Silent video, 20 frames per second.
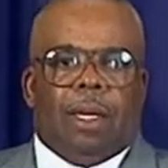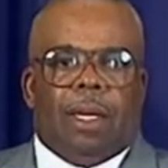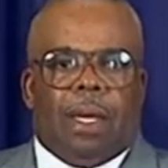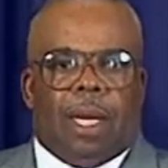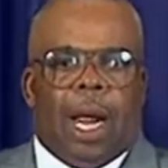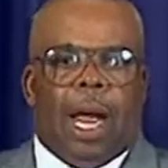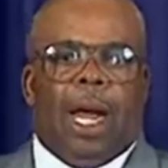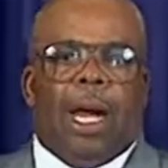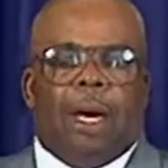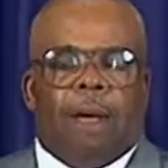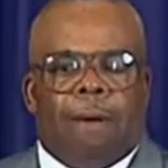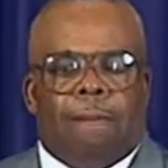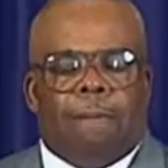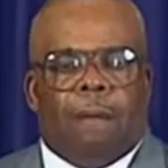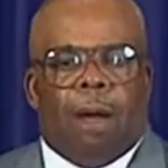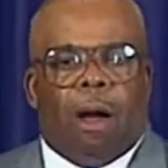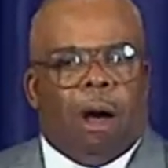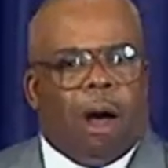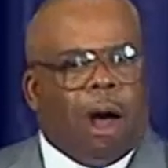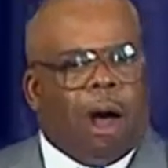Now,
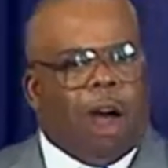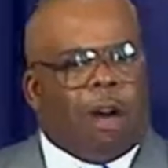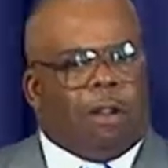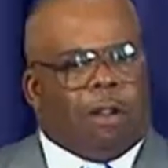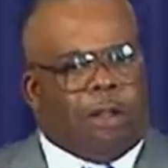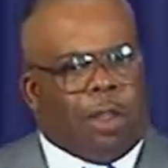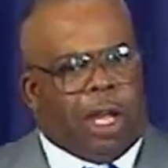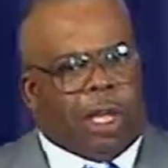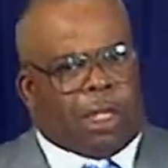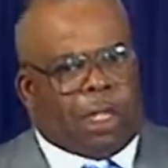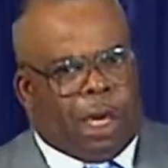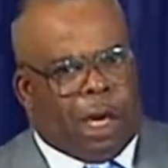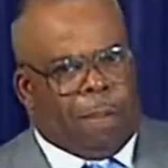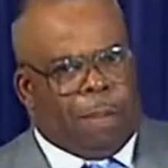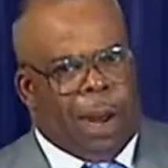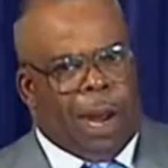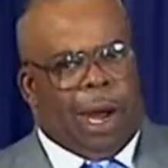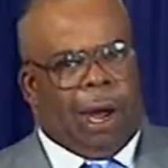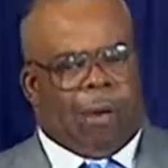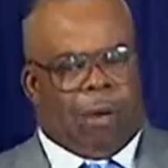all of this
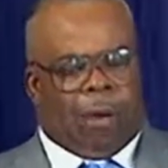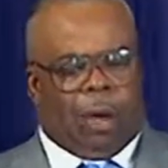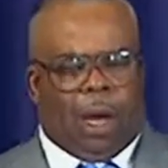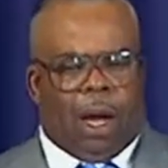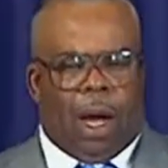about